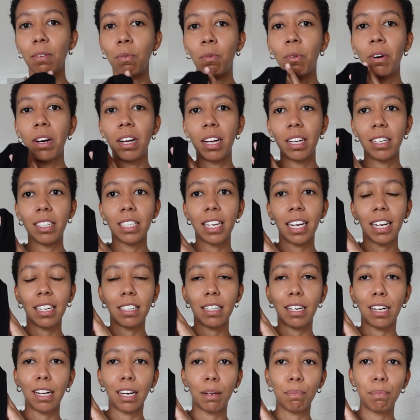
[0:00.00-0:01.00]
wand tank
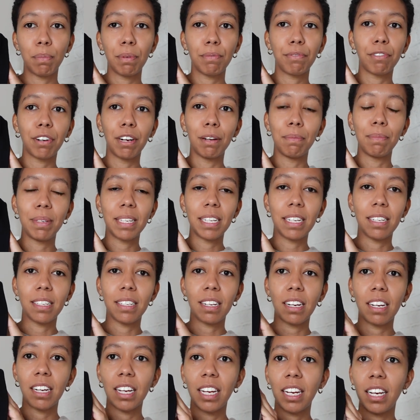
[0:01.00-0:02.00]
top from
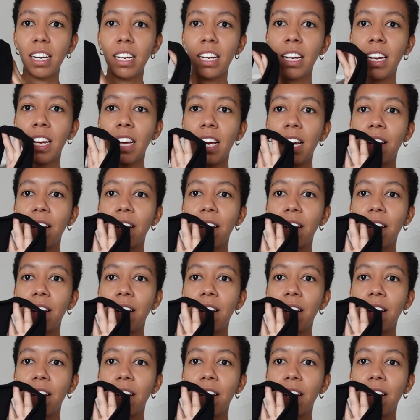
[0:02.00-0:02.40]
Sezane,